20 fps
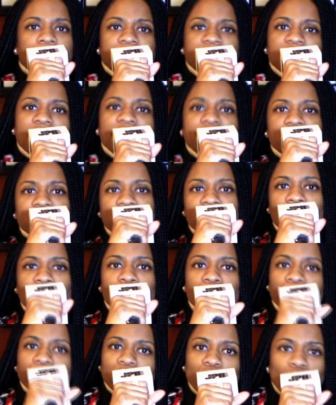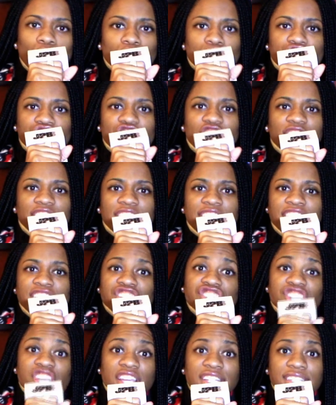Website. So go to
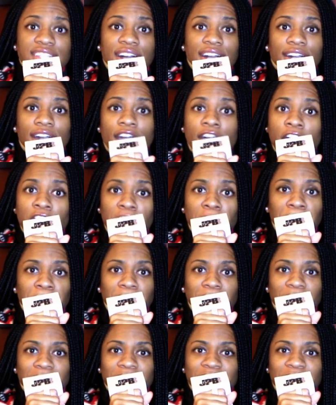chillinginthesshade.com.